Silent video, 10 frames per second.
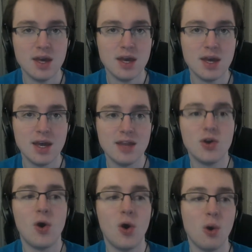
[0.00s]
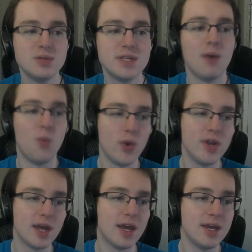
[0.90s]
in the hopes that one
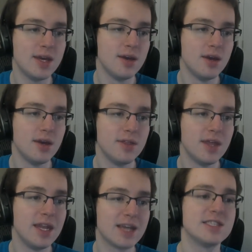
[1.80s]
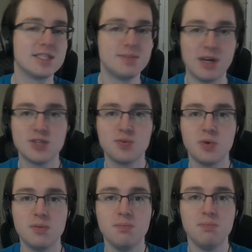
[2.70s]
day the next expansion
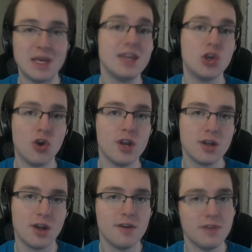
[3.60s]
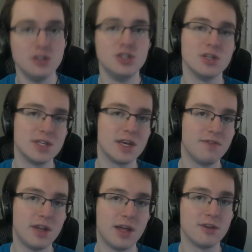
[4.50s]
would be good enough, just like
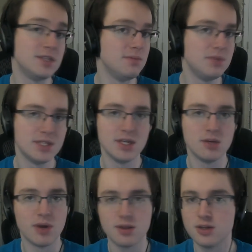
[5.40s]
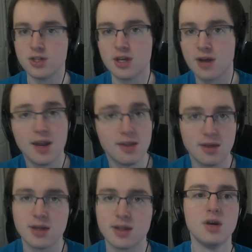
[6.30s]
Vanilla, TBC, Wrath of the Lich King, anything
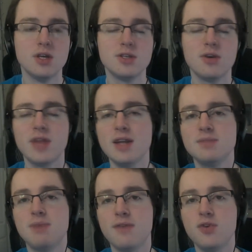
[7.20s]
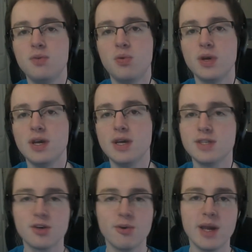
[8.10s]
like that. So that is my viewpoint. It's a
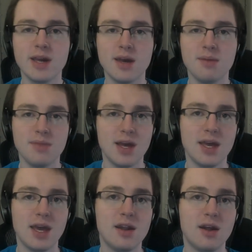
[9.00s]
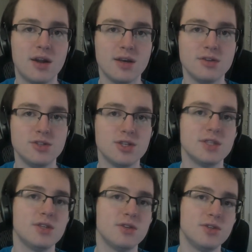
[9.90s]
great game, not hating on it,
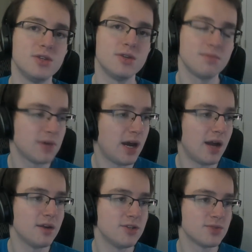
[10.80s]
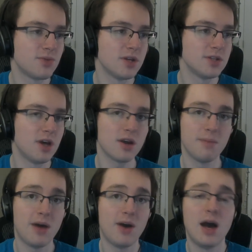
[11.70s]
just kind of just want to talk
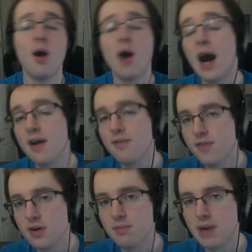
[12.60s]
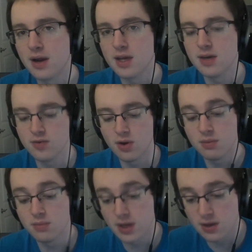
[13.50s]
about how I feel about it, even though
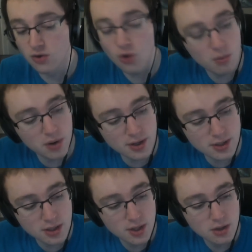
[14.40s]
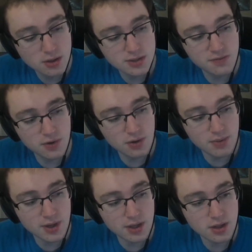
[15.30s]
I'm like a nobody. This video
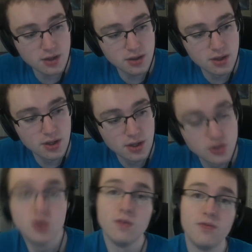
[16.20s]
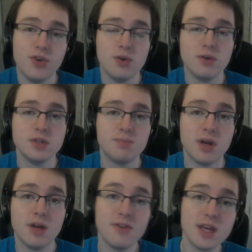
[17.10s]
might get like 2 views,
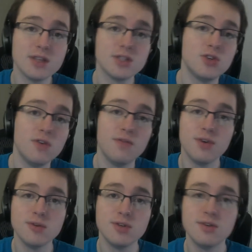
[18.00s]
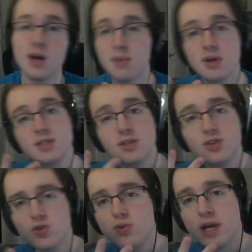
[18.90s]
but if it gets 2 views, dude, I better see
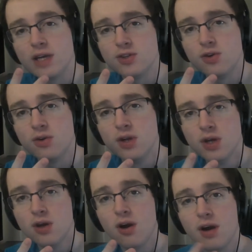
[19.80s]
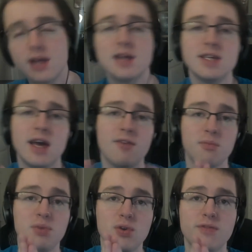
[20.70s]
2 likes, dude. All right, guys, have a
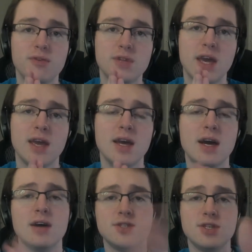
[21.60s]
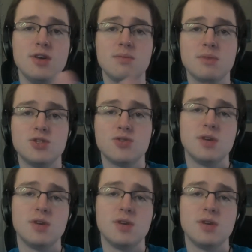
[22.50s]
beautiful day. I'll see you at my stream.